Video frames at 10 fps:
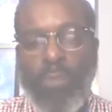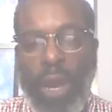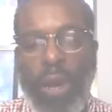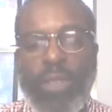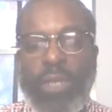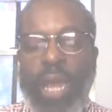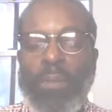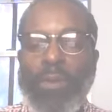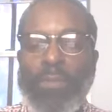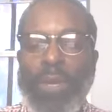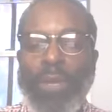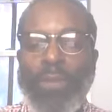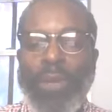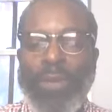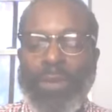Ours came in the mail
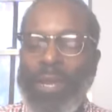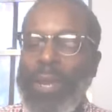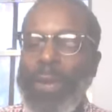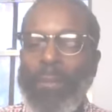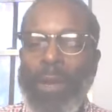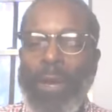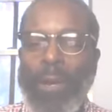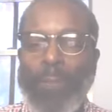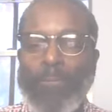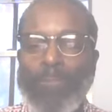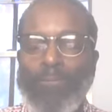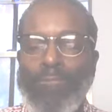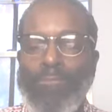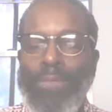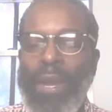the other day, uh,
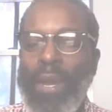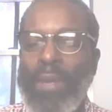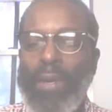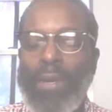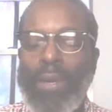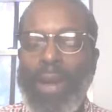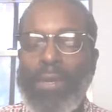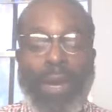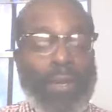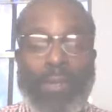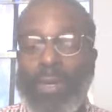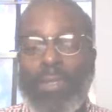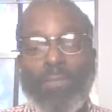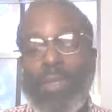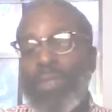and uh, I, I, I
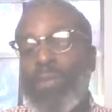just been so